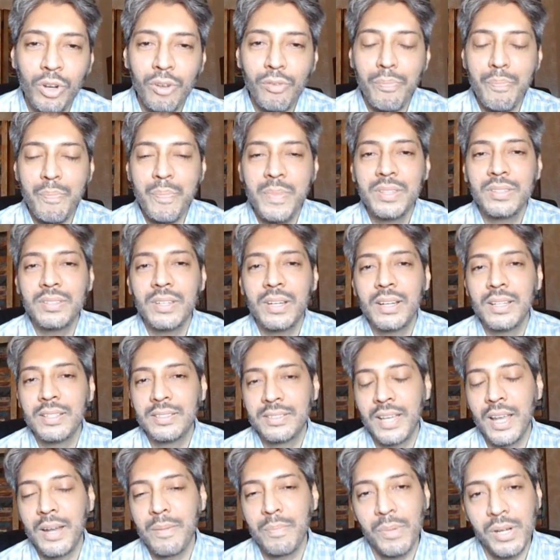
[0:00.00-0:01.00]
sort of
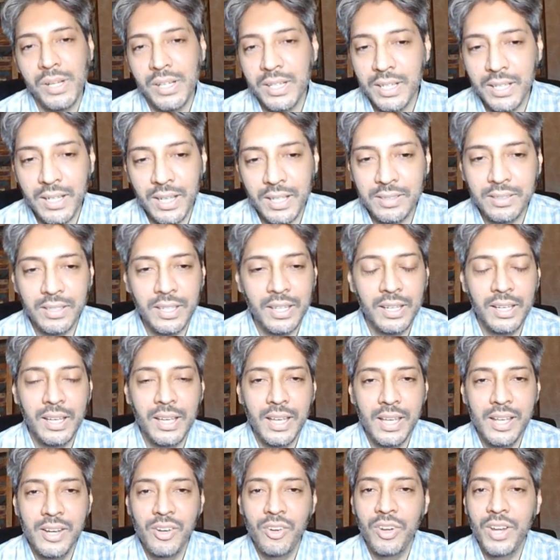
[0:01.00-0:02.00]
misunderstand multitasking.
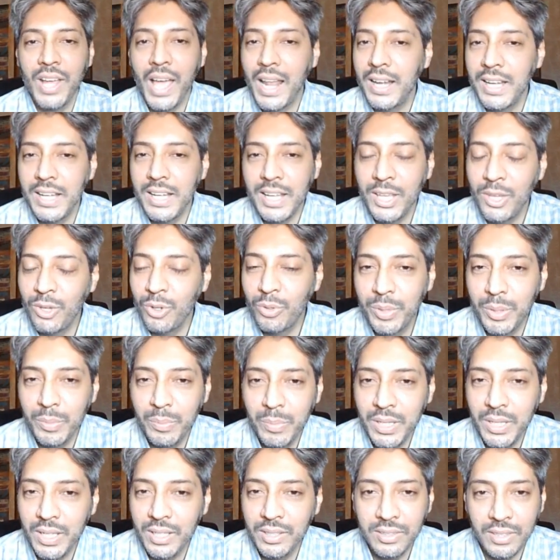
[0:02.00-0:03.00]
In reality,
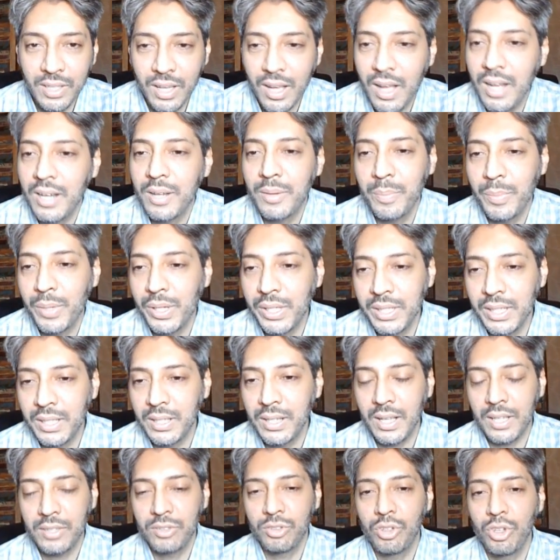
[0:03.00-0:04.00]
human beings can't
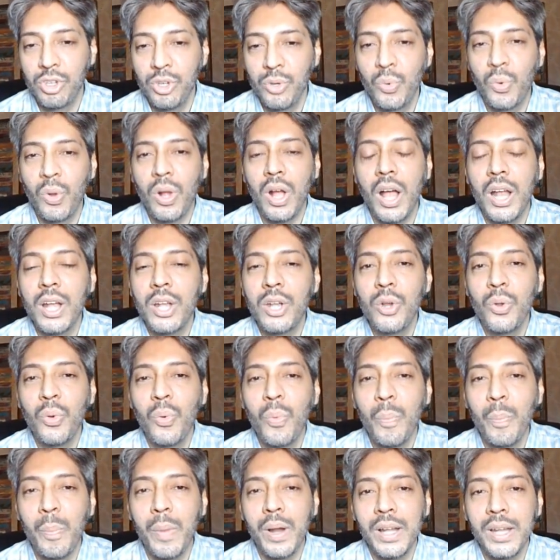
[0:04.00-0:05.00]
multitask. You can't do
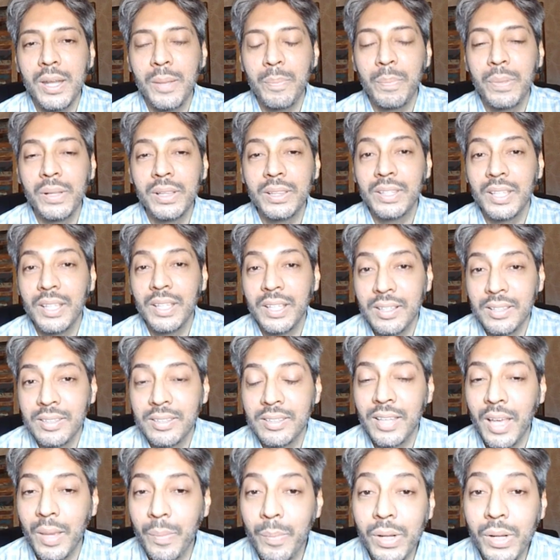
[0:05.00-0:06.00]
multiple things
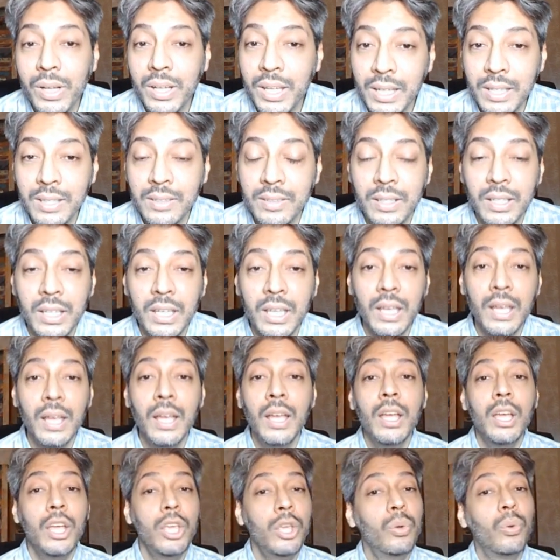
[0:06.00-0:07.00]
simultaneously.
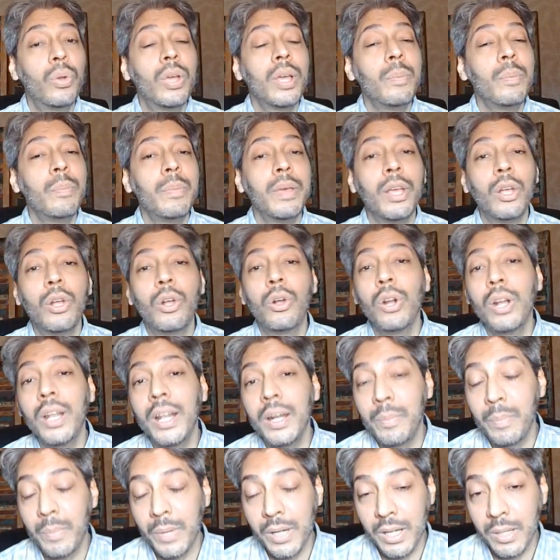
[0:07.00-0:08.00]
You can be good
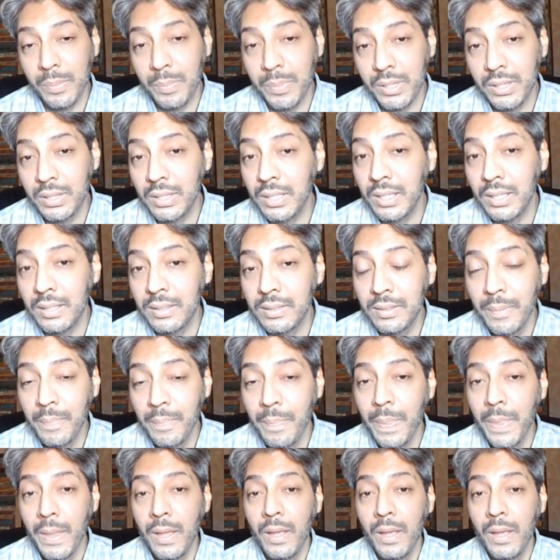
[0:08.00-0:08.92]
at multiple things,